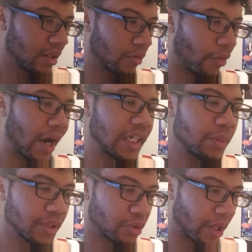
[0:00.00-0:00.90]
Why he
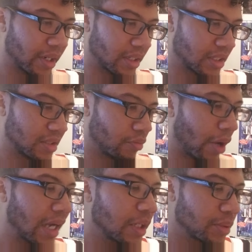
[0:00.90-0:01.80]
betrayed us?
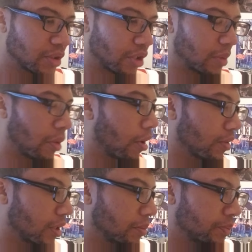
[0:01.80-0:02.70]
Why he betrayed
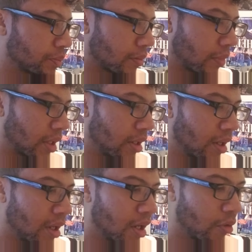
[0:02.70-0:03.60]
Marley?
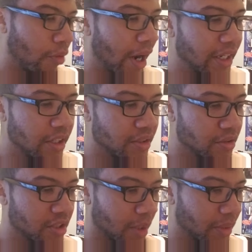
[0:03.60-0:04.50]
Why'd he do
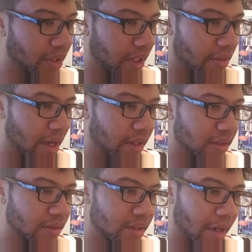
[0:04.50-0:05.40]
something like that?
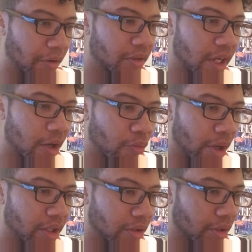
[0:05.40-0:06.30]
I don't care
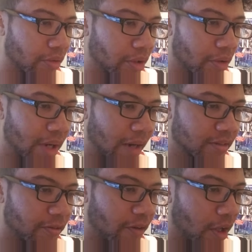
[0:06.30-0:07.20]
what you do. You don't have
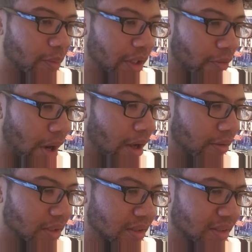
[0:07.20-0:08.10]
to follow me
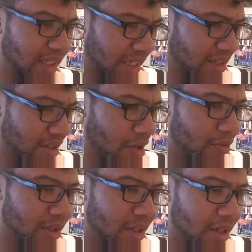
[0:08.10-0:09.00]
around. Is that
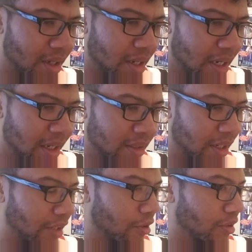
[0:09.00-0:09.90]
so?
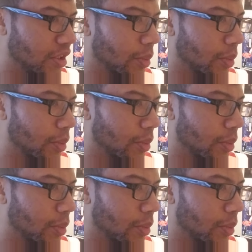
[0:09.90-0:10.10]
I don't need your